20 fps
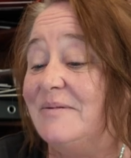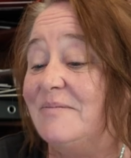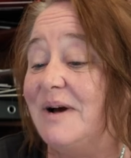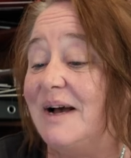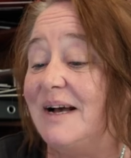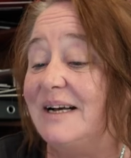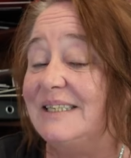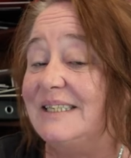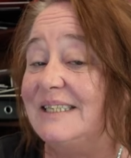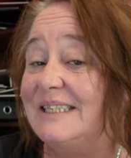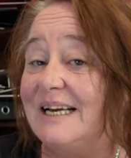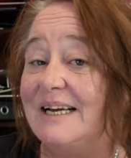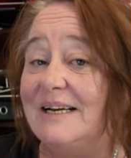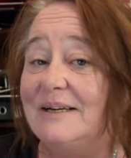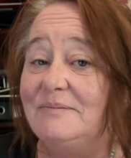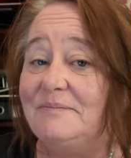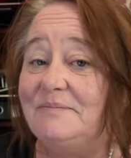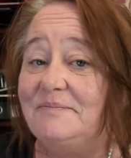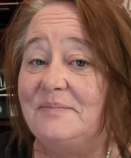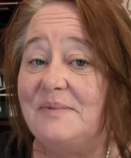But I
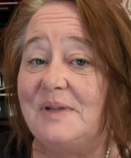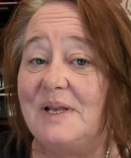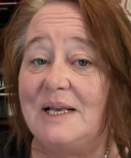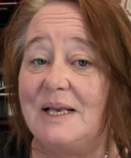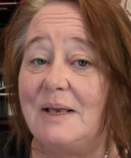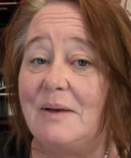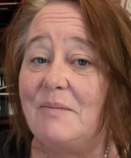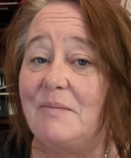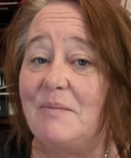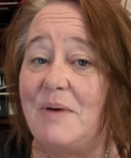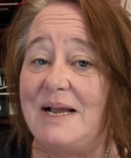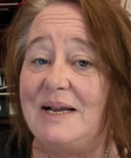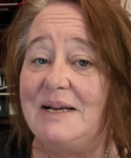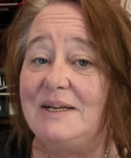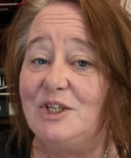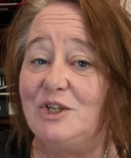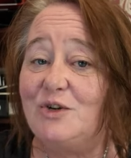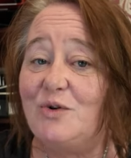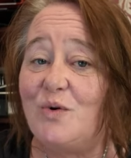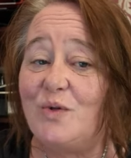
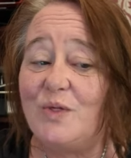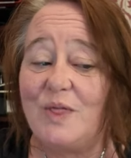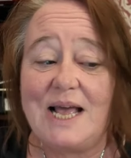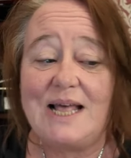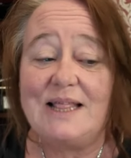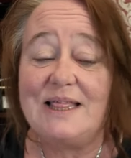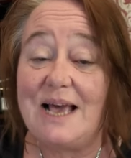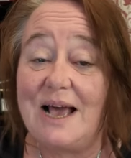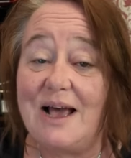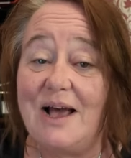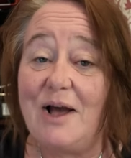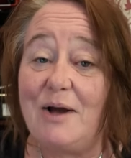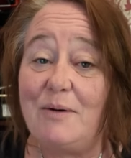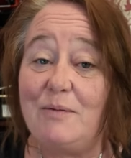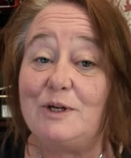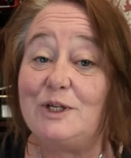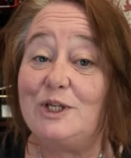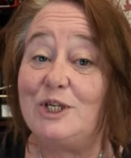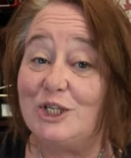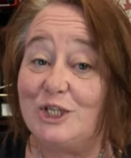made sure then I
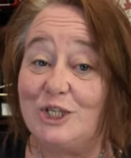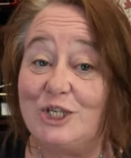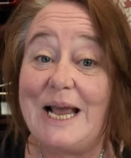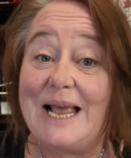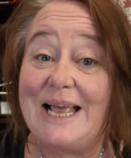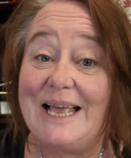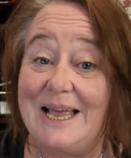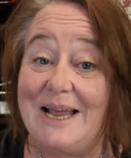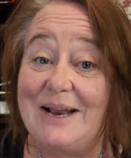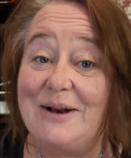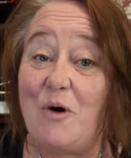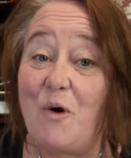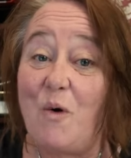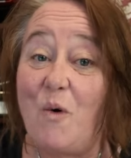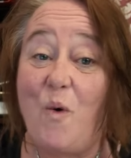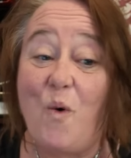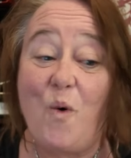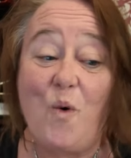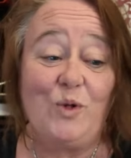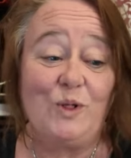was just checking
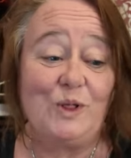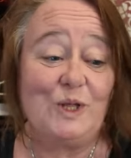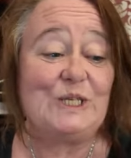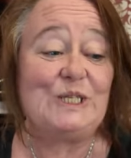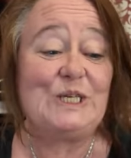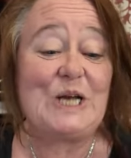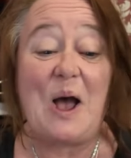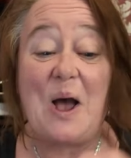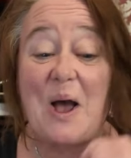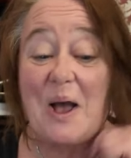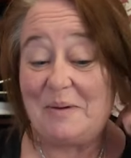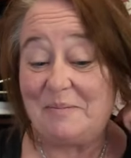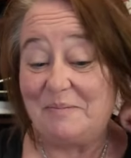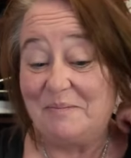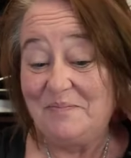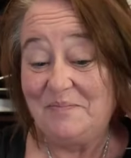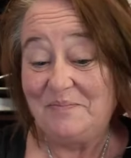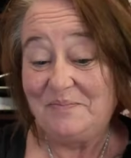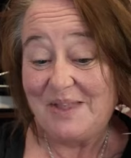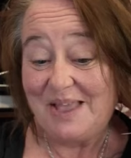all the time.
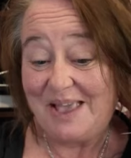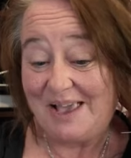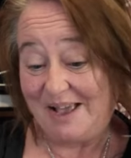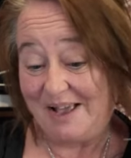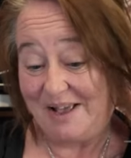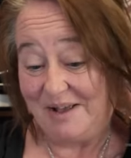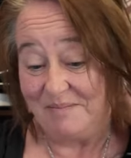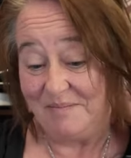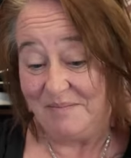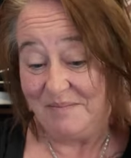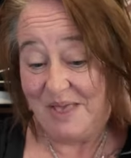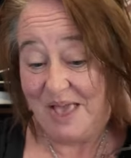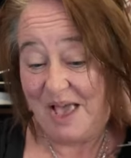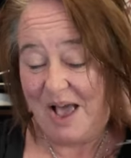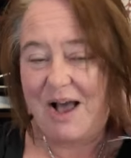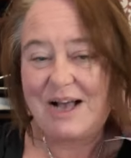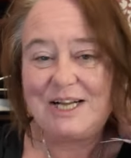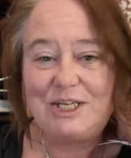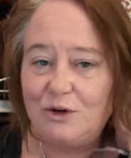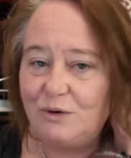
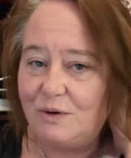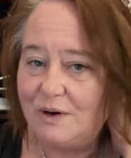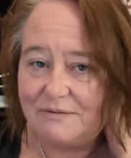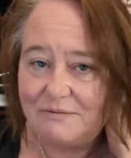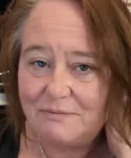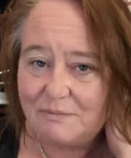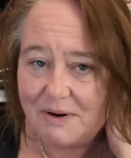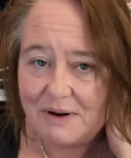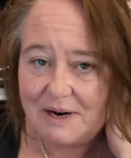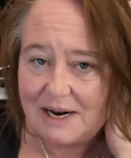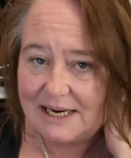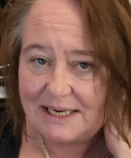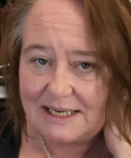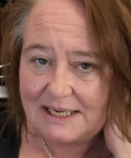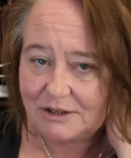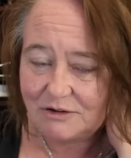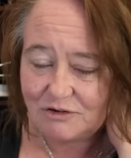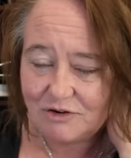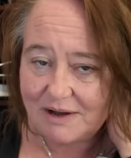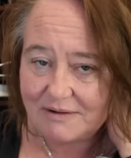I do love
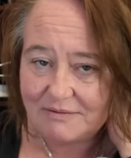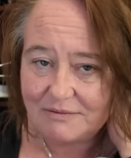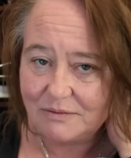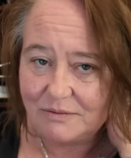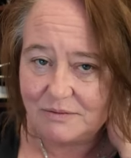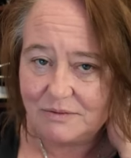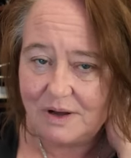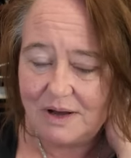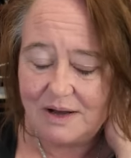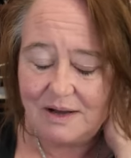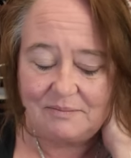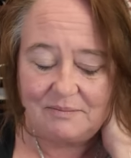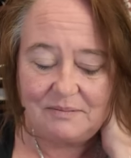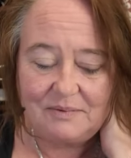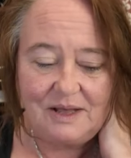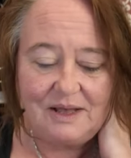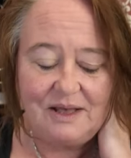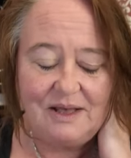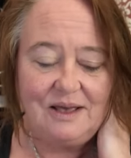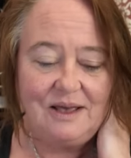planning travel.
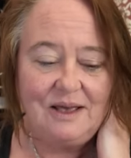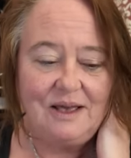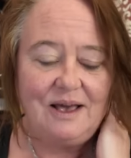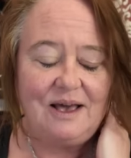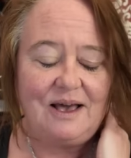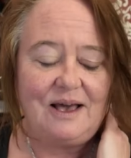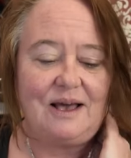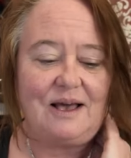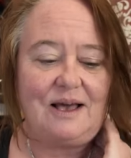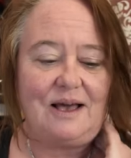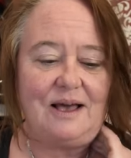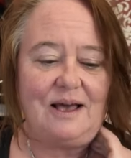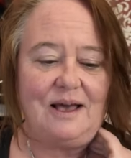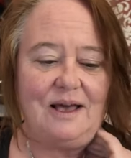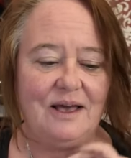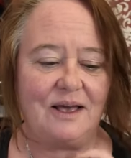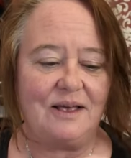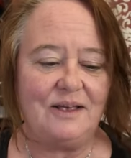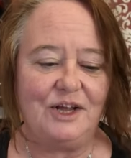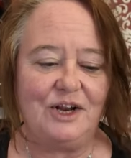
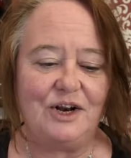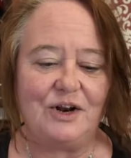I've